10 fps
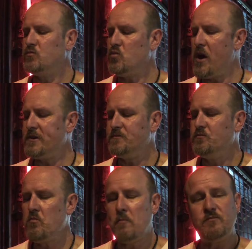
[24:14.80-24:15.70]
Well, I
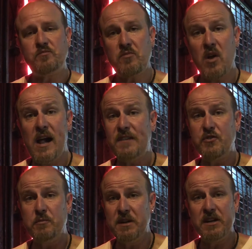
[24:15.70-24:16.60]
have to
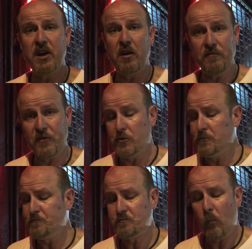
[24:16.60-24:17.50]
admit it, I'm full.
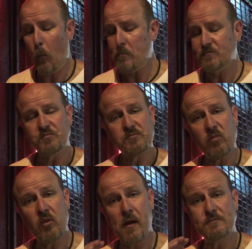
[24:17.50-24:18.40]

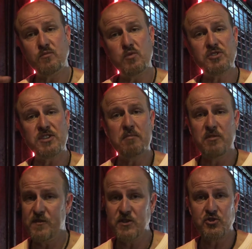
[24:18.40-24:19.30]
Wasn't able to
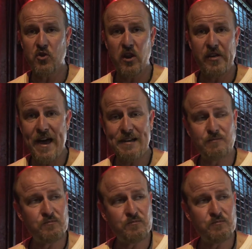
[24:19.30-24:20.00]
finish all of that.